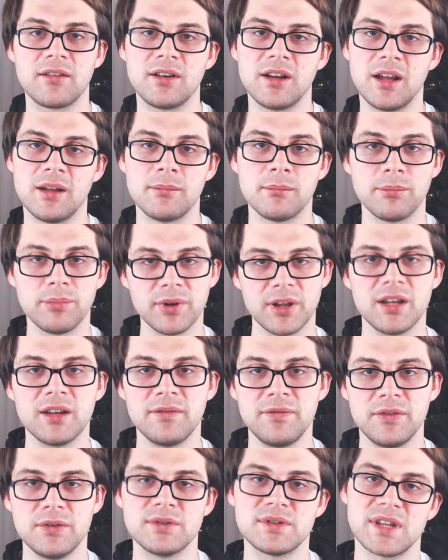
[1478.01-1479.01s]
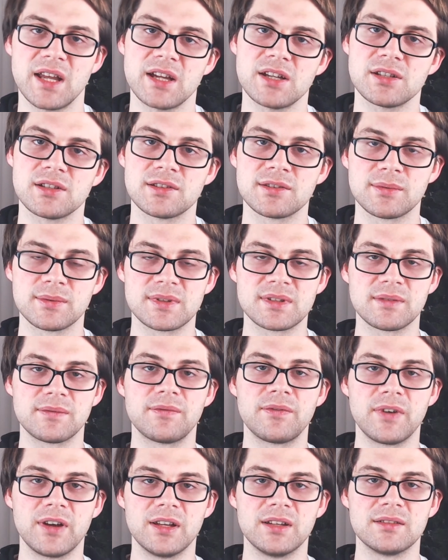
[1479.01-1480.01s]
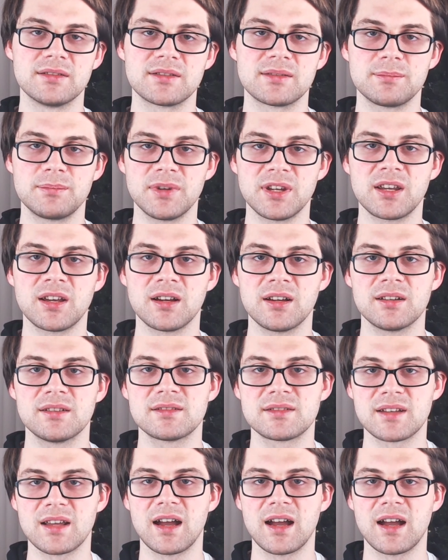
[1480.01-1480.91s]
and play a few sessions with some friends, because